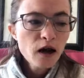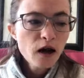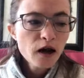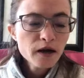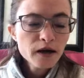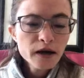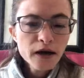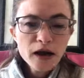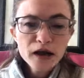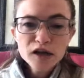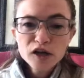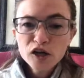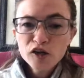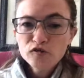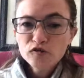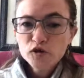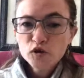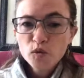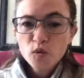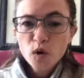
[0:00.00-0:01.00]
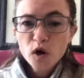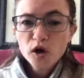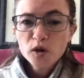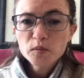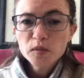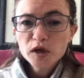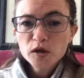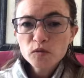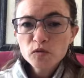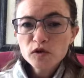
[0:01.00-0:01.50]
Again, if you want to
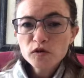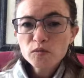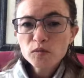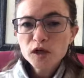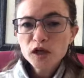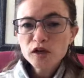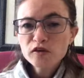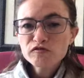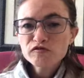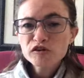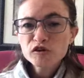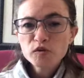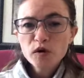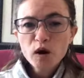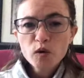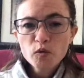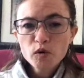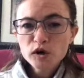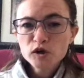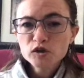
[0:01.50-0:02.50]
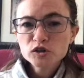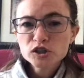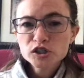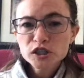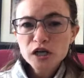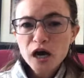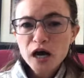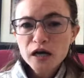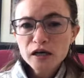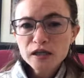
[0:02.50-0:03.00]
meet with me, figure out where you're
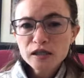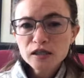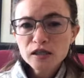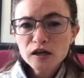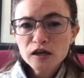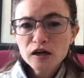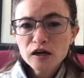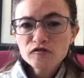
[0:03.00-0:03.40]
stuck,